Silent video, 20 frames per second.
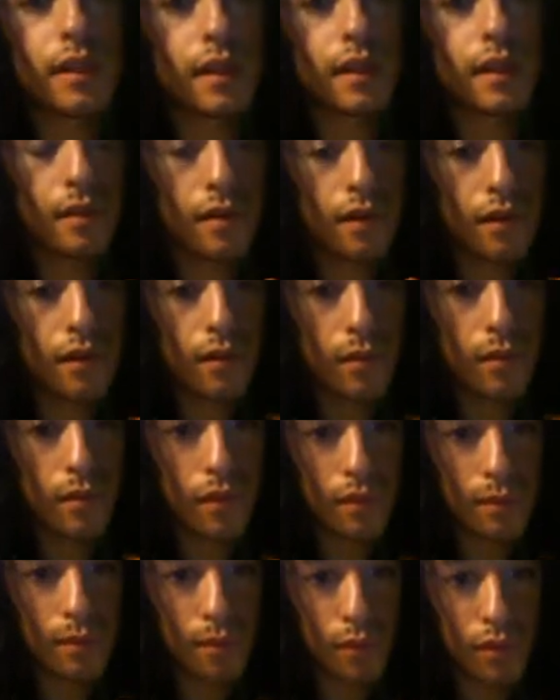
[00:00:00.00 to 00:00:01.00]
that
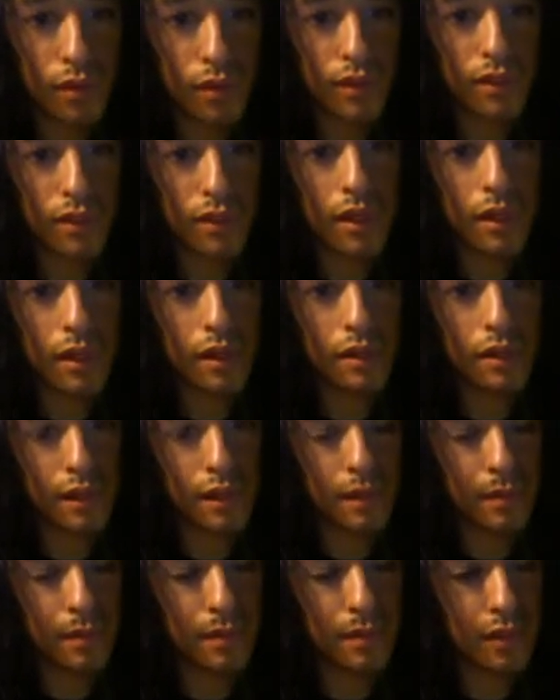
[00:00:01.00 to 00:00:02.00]
Buddhist
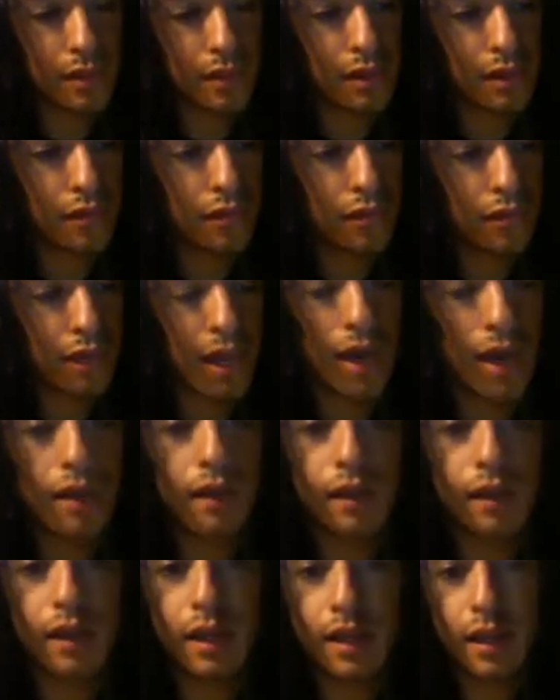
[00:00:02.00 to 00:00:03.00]
concepts on
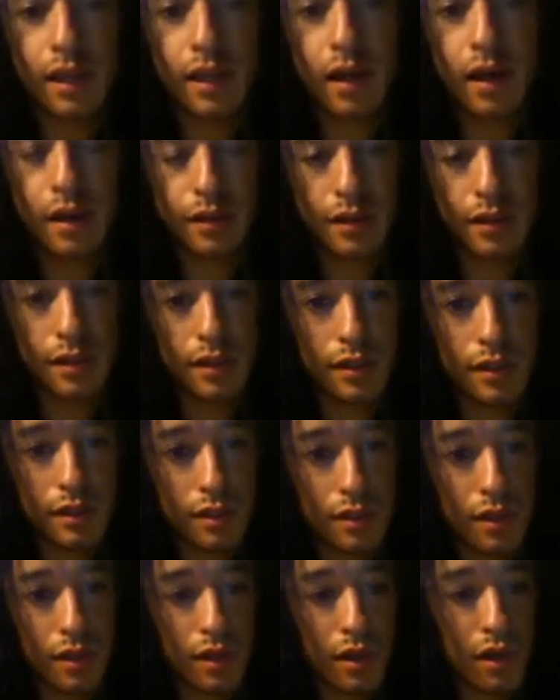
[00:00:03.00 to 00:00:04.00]
reality and
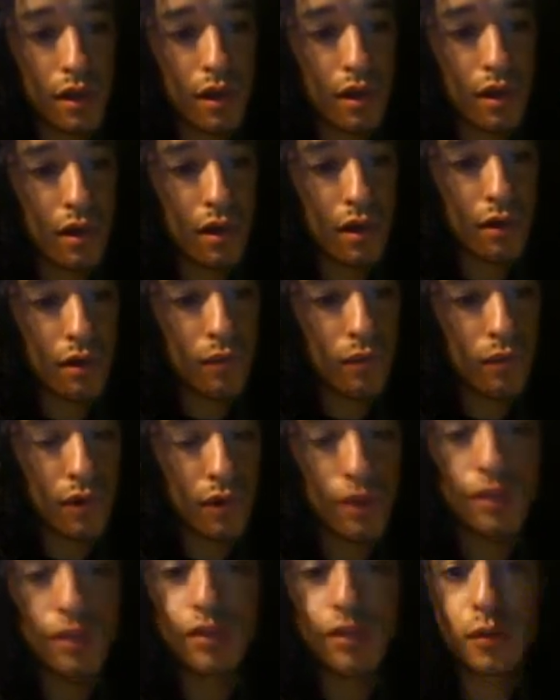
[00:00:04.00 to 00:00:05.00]
consciousness were
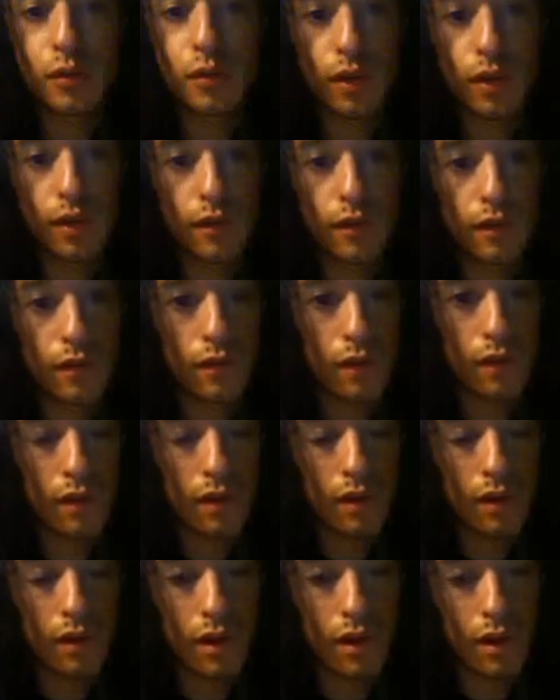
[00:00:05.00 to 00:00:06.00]
intuitive,
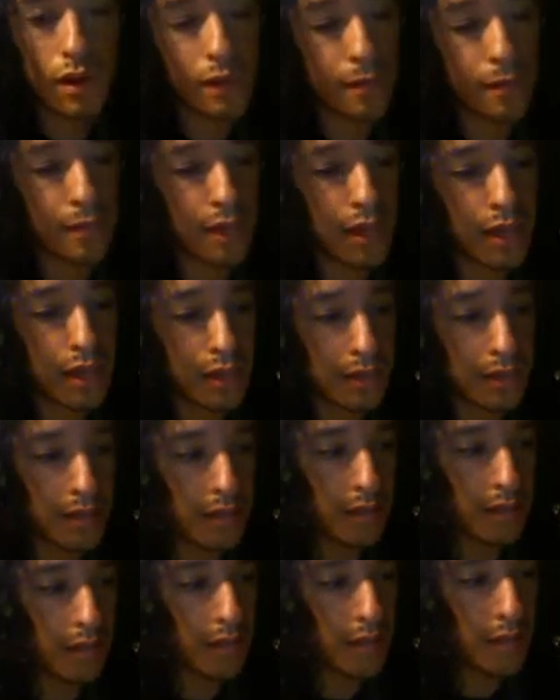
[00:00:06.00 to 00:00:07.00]
um, and
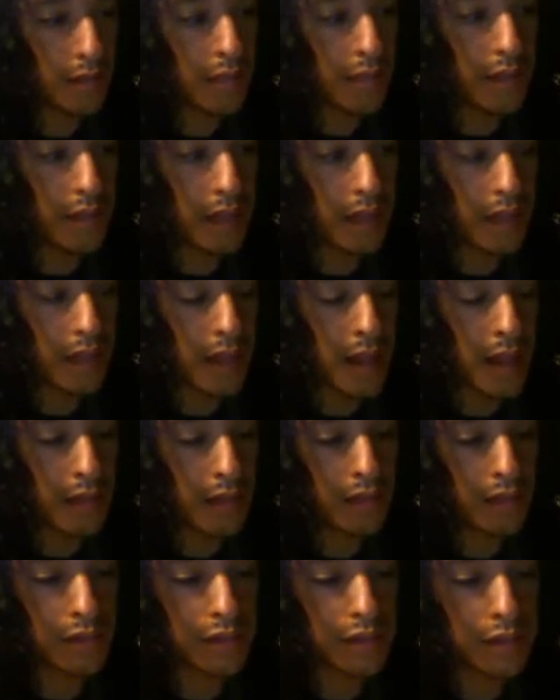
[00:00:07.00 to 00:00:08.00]
that
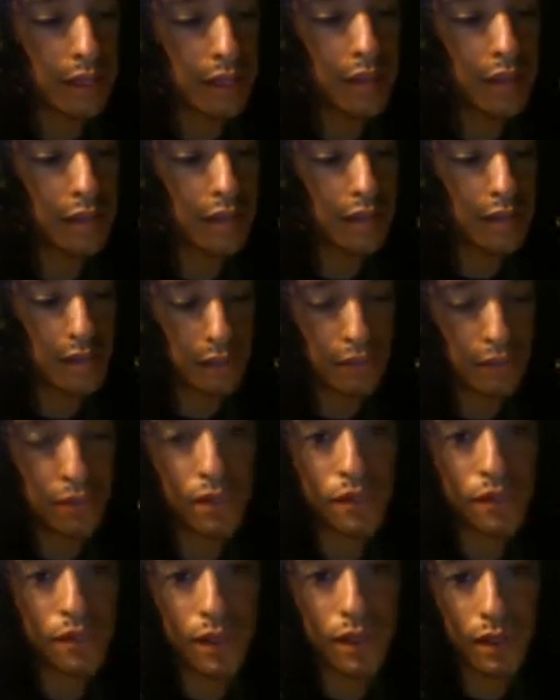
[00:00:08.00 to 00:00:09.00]
now the science is
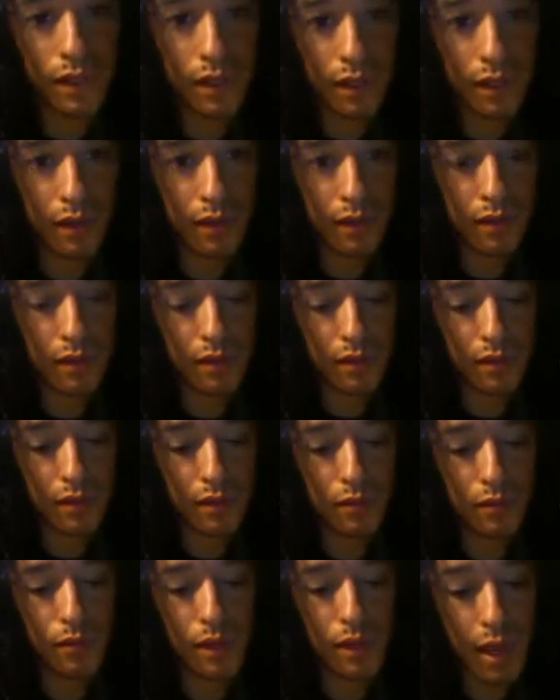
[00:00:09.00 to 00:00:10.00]
revealing
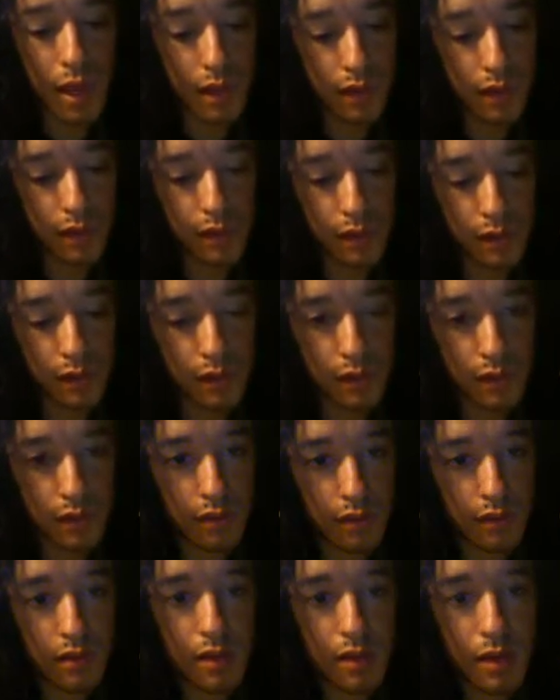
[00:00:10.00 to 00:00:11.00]
the reality,
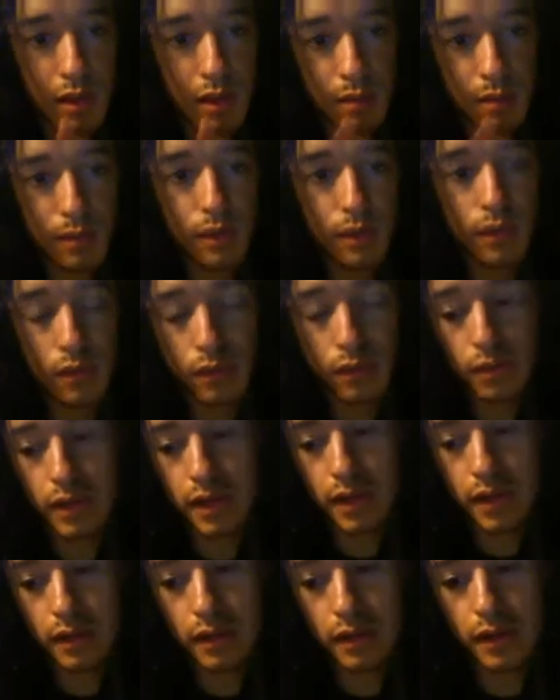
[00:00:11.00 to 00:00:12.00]
the empirical
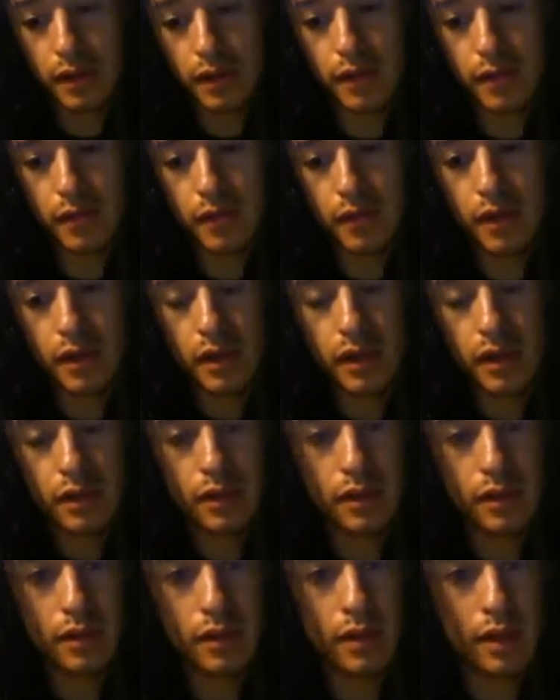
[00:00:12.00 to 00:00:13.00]
reality of
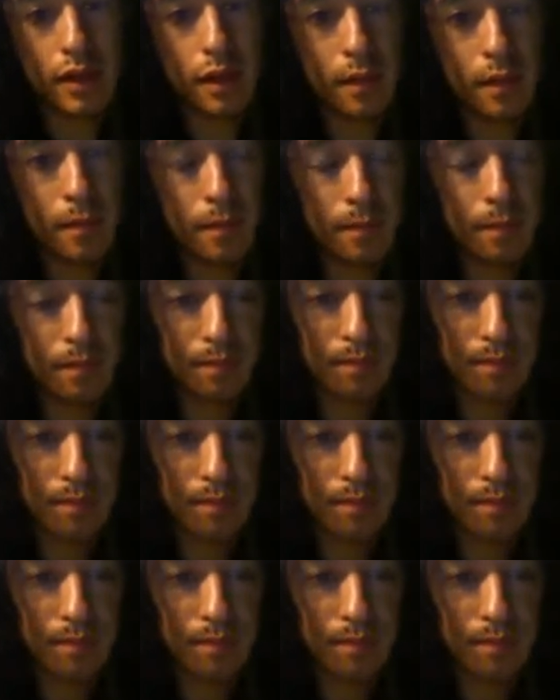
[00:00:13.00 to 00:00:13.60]
these um,